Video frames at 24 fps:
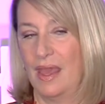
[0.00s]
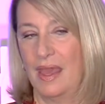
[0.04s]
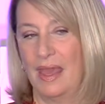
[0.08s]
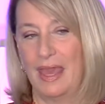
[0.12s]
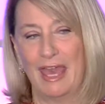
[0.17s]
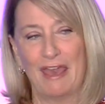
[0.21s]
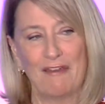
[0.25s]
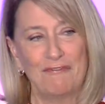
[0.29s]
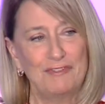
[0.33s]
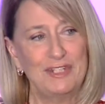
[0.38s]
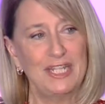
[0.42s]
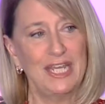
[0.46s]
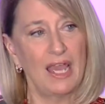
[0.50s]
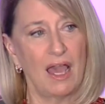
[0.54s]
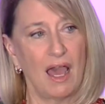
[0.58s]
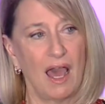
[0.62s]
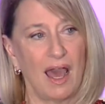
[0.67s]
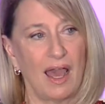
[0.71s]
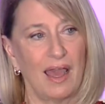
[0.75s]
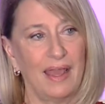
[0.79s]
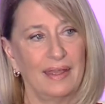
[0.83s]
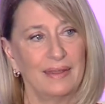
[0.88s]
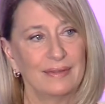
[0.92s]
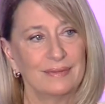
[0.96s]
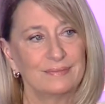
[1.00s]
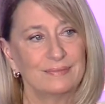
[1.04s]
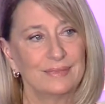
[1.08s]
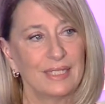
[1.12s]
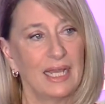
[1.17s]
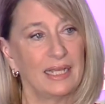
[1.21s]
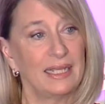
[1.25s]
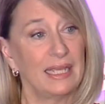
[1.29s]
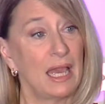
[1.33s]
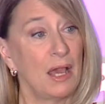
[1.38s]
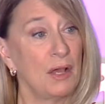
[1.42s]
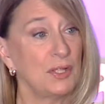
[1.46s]
FDI
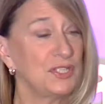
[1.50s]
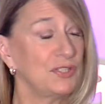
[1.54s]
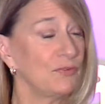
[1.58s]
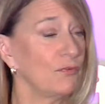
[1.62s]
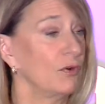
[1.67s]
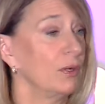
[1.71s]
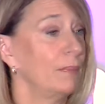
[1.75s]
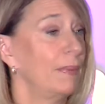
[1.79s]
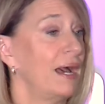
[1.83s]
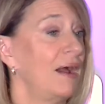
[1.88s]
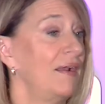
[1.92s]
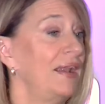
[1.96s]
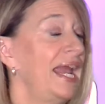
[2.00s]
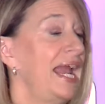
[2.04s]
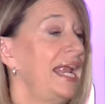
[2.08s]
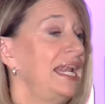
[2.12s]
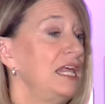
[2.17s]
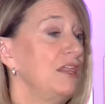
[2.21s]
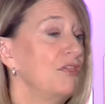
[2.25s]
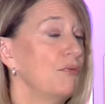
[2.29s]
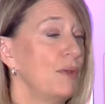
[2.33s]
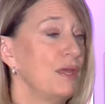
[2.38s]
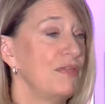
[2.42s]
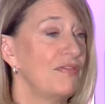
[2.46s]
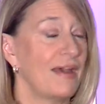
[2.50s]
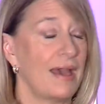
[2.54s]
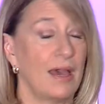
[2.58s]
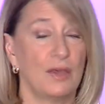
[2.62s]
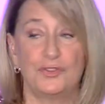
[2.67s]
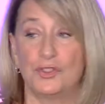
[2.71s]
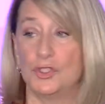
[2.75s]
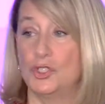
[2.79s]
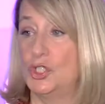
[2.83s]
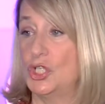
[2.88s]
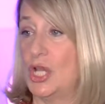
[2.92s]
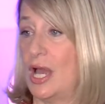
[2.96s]
accounts for about
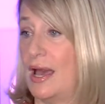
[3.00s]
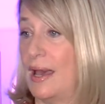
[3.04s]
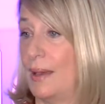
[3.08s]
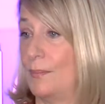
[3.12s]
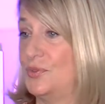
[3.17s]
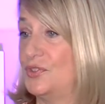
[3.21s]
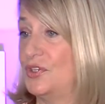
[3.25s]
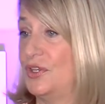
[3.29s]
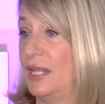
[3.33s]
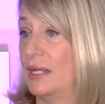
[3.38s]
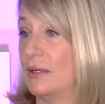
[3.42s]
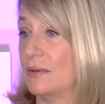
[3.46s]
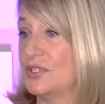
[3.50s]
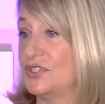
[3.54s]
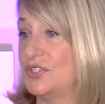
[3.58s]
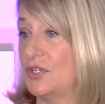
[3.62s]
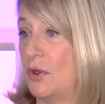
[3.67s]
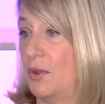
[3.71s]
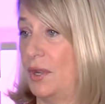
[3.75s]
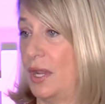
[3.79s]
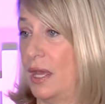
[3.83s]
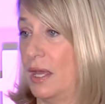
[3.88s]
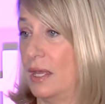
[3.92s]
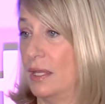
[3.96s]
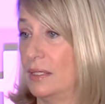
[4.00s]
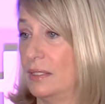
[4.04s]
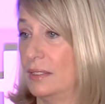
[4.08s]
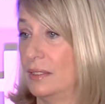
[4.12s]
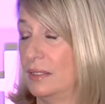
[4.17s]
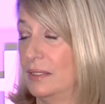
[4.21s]
83,000 jobs in Arizona.